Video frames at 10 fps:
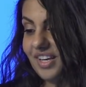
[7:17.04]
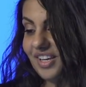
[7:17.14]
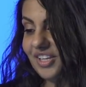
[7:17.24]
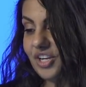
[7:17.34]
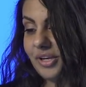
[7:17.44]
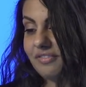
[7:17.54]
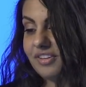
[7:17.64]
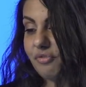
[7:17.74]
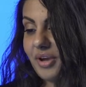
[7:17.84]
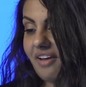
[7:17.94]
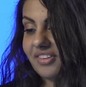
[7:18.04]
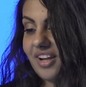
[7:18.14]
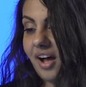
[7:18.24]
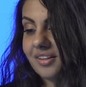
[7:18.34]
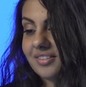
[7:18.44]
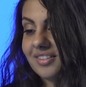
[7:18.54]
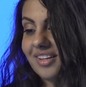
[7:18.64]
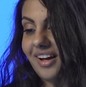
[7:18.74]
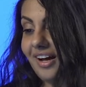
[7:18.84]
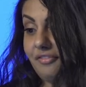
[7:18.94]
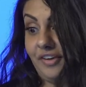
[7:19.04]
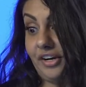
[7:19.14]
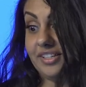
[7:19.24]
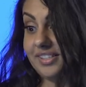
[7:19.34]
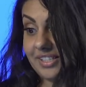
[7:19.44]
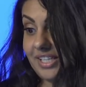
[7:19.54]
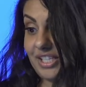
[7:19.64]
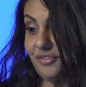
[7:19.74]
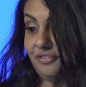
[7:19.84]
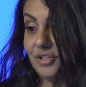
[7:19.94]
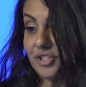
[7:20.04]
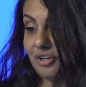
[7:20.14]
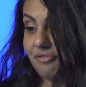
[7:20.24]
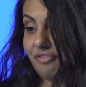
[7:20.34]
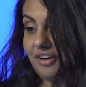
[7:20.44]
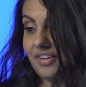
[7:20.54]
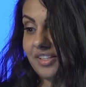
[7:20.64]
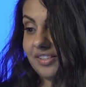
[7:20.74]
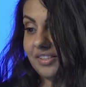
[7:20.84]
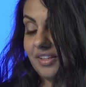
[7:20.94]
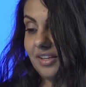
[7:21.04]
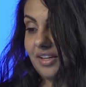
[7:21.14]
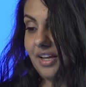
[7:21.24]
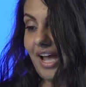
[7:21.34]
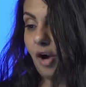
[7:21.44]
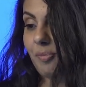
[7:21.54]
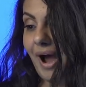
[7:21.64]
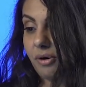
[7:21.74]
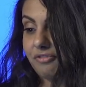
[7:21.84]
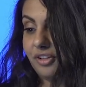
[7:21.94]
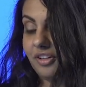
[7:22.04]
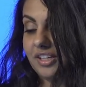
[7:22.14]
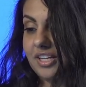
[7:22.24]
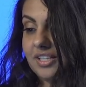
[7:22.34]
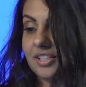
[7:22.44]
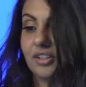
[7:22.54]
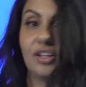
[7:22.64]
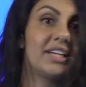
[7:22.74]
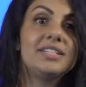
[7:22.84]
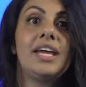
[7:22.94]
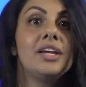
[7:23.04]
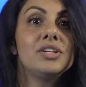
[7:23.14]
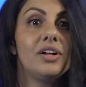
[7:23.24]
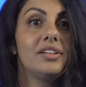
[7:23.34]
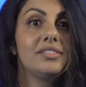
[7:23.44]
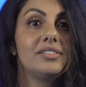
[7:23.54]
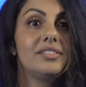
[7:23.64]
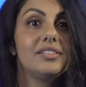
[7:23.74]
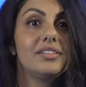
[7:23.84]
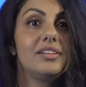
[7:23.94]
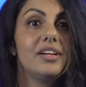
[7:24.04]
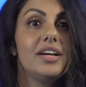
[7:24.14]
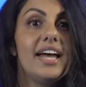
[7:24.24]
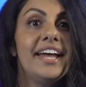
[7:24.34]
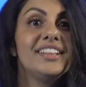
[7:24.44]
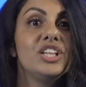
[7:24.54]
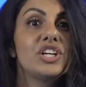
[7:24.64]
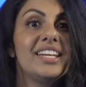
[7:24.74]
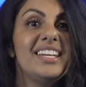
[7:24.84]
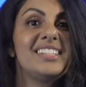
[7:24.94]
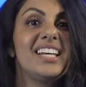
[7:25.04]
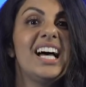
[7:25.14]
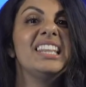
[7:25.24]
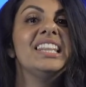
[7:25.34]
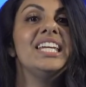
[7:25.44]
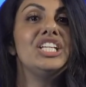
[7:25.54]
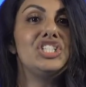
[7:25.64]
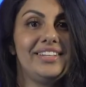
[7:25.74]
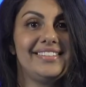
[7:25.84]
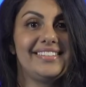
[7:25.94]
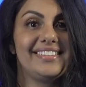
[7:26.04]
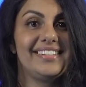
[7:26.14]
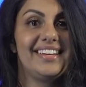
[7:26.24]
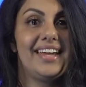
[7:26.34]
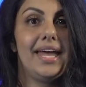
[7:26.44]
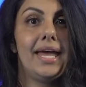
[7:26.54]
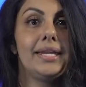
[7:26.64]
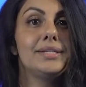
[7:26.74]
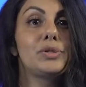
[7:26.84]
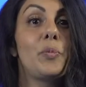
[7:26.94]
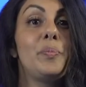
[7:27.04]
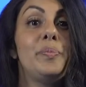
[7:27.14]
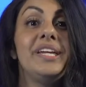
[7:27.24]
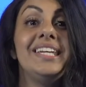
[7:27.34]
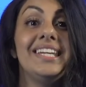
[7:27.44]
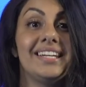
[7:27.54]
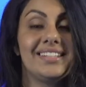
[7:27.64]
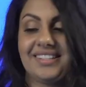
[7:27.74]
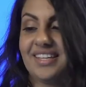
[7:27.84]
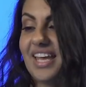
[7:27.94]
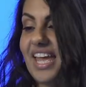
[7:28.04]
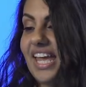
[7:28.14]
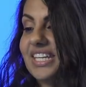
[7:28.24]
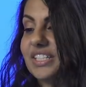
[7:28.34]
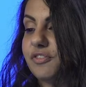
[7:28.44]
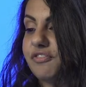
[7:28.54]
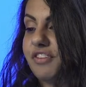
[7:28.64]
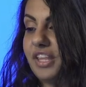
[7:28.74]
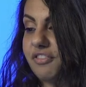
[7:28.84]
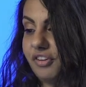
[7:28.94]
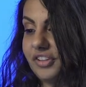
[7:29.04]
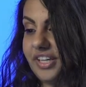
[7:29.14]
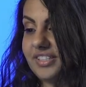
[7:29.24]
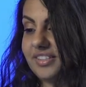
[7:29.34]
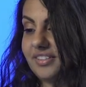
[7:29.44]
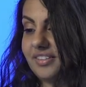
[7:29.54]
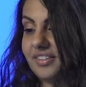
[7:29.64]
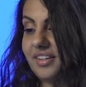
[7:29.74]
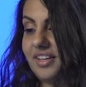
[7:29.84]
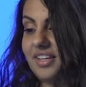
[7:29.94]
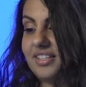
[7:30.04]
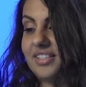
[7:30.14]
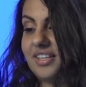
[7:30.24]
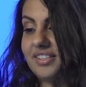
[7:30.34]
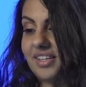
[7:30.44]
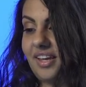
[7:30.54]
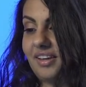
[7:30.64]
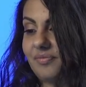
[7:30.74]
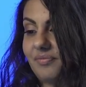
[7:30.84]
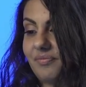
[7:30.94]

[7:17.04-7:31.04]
You know, even if we have a very successful future in front of us, how powerful to look at Daniel and look at his allegiance and his obedience and his faithfulness to his king.